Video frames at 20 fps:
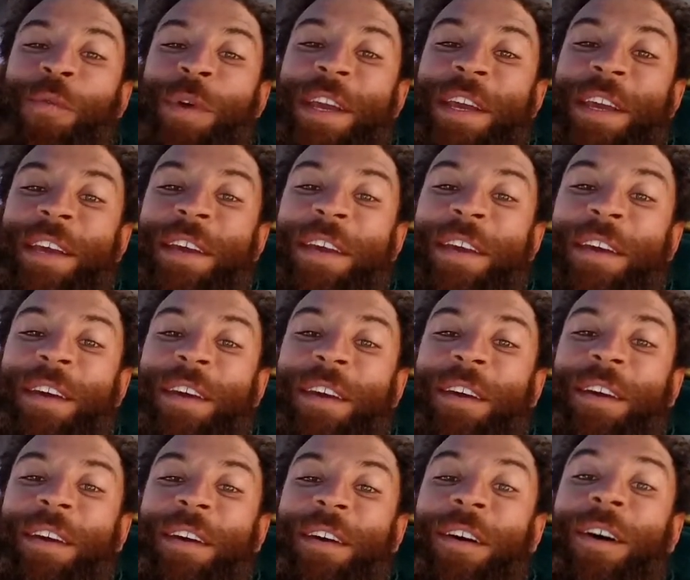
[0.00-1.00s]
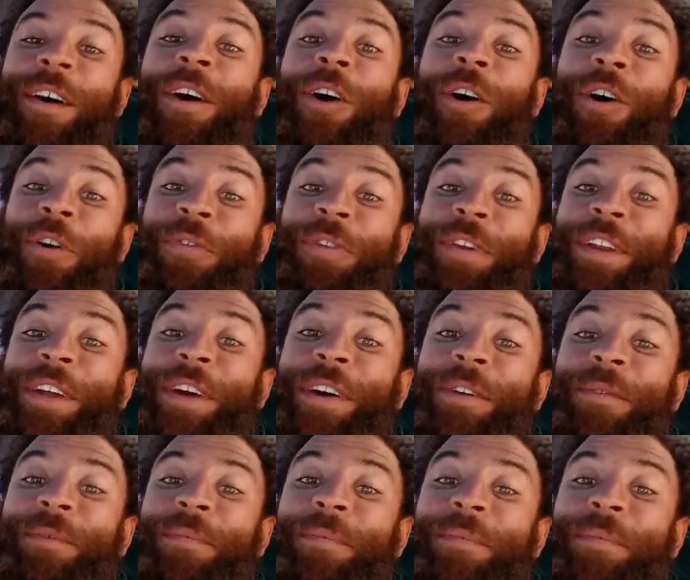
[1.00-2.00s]
we all need
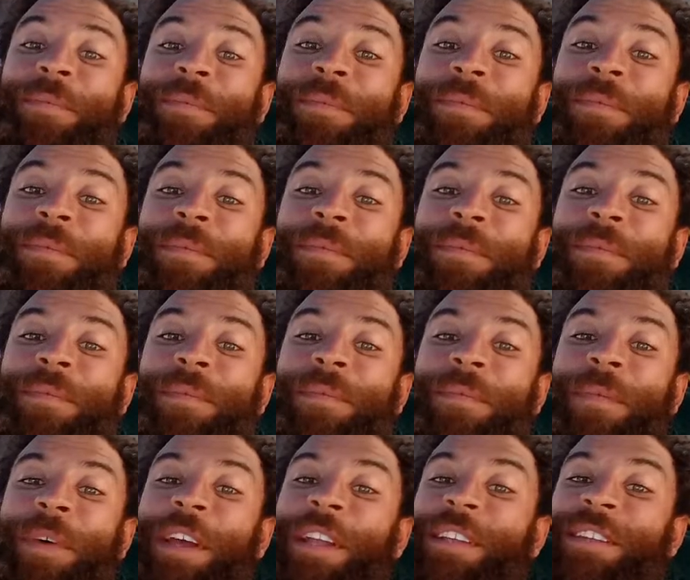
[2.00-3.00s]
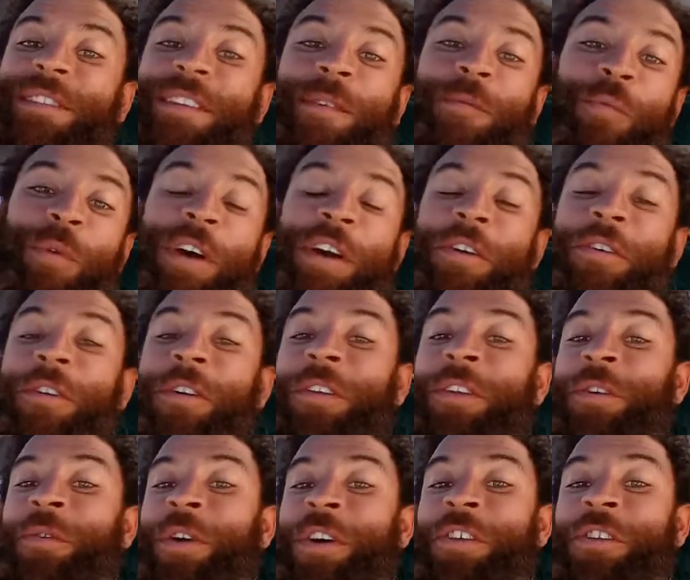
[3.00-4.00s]
help in some way or
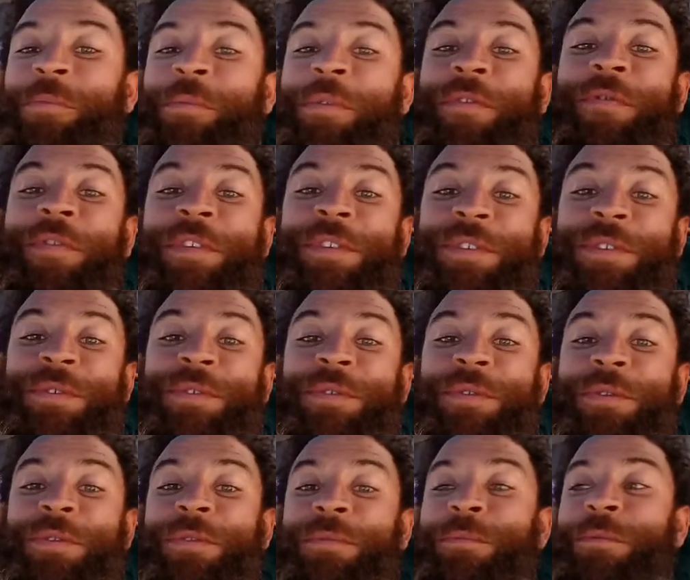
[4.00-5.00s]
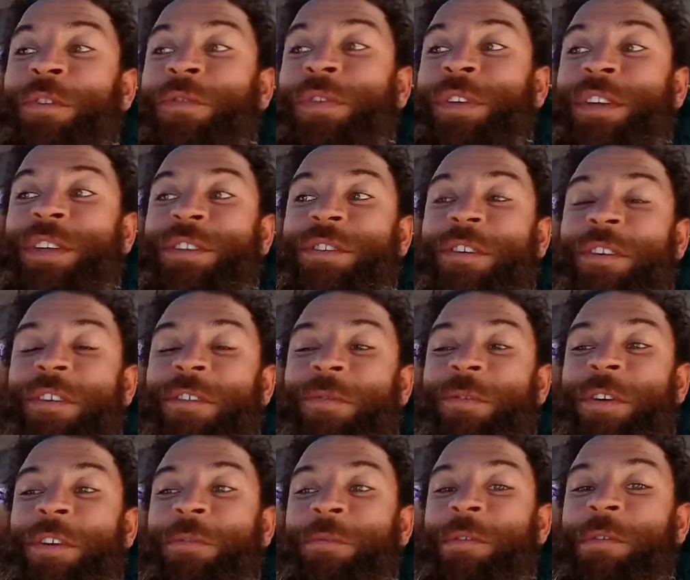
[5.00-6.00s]
another, whether it be physical, moving
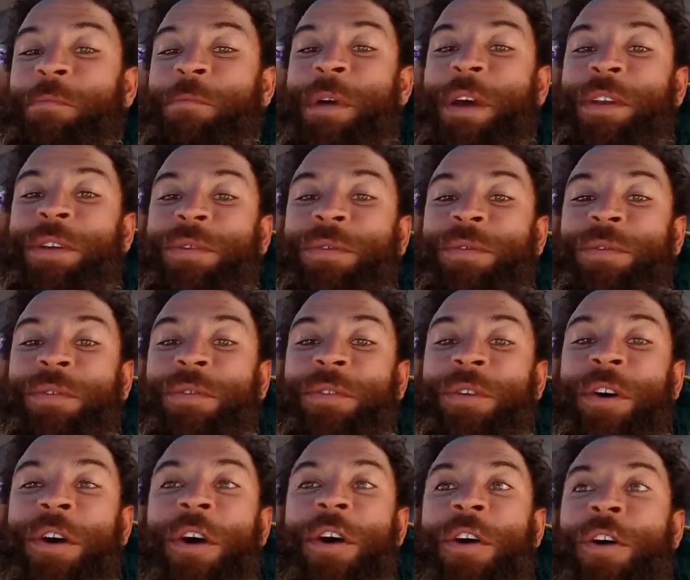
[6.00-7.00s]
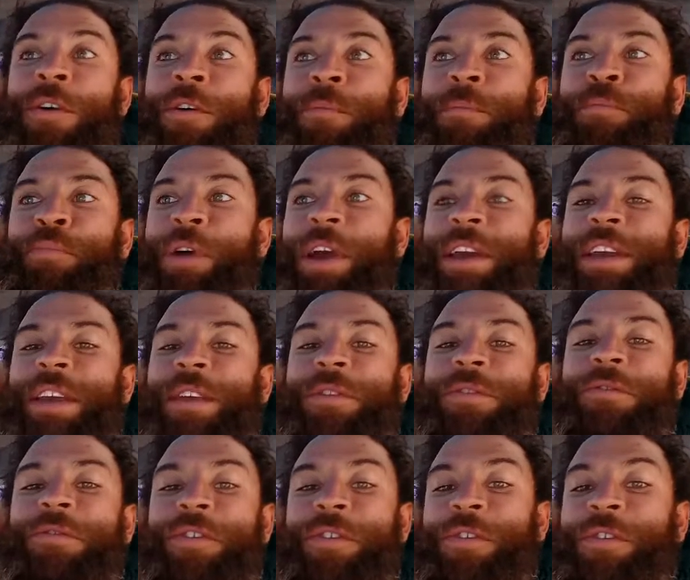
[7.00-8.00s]
stuff, whether it be mental,
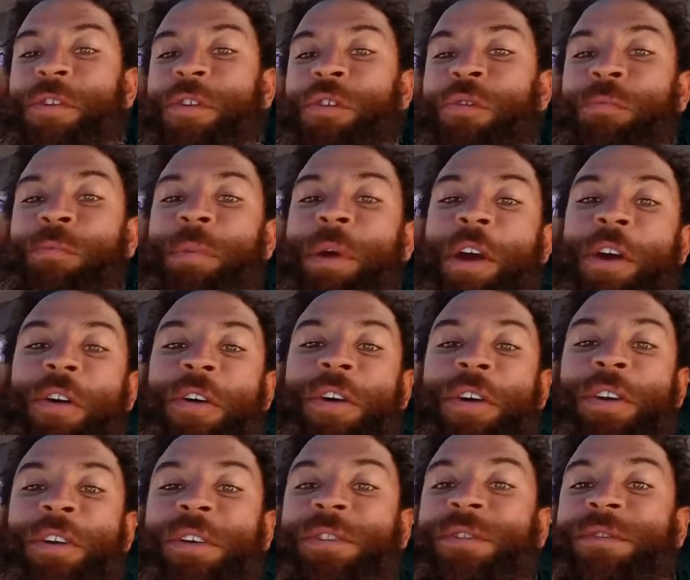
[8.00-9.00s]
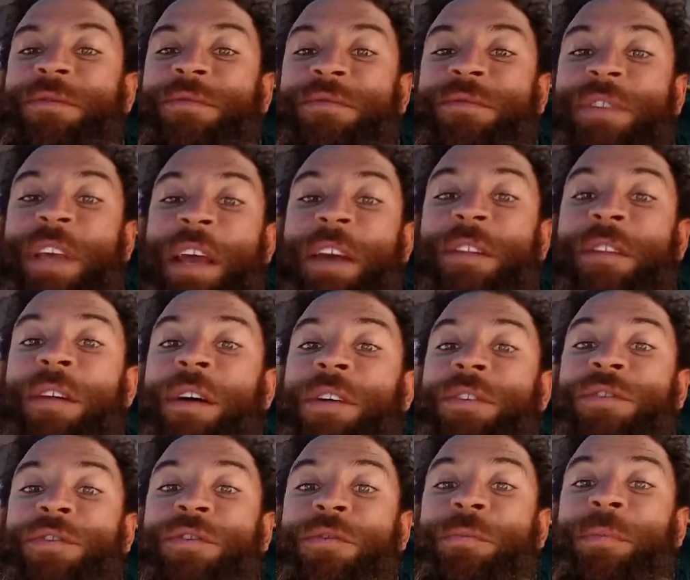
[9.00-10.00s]
breaking through your own barriers,
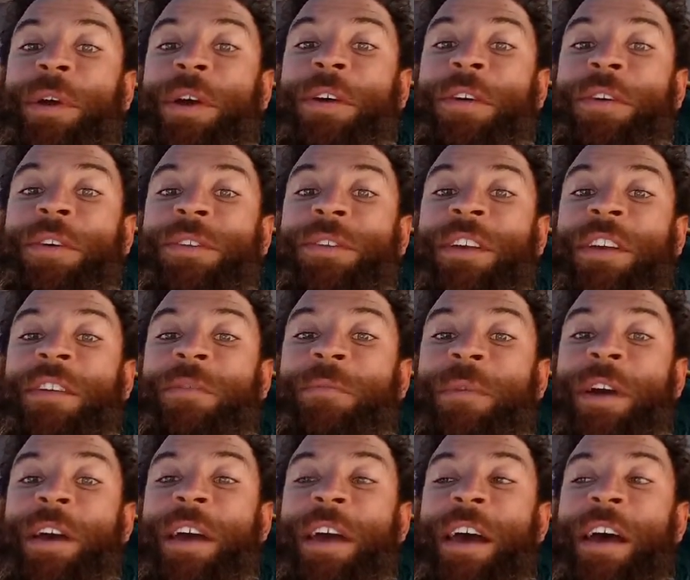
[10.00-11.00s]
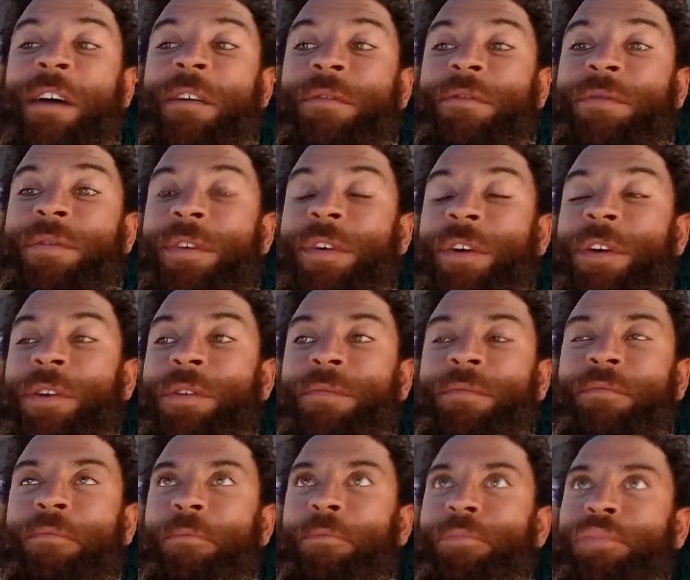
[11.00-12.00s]
psychological barriers that you might have for
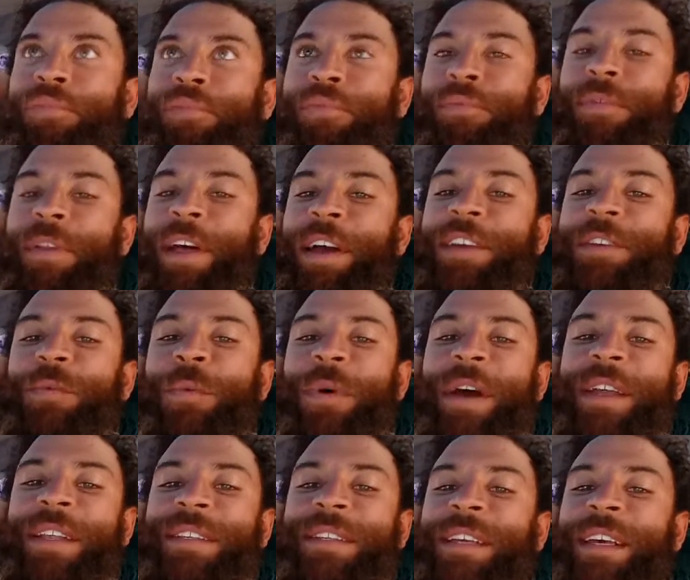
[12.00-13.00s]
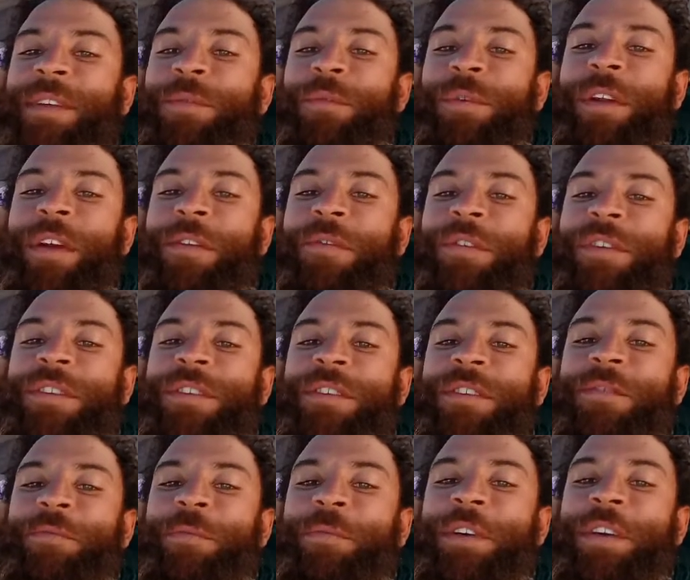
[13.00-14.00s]
X, Y, and Z, whatever it's
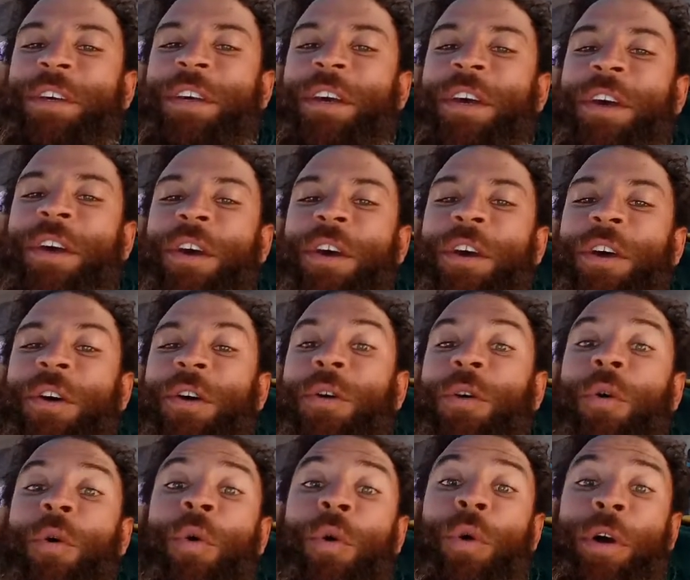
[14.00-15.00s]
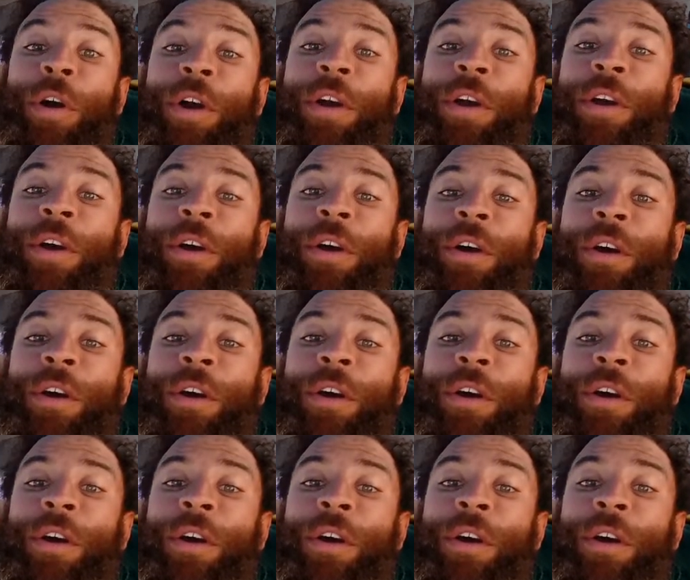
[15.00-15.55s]
going to be. Or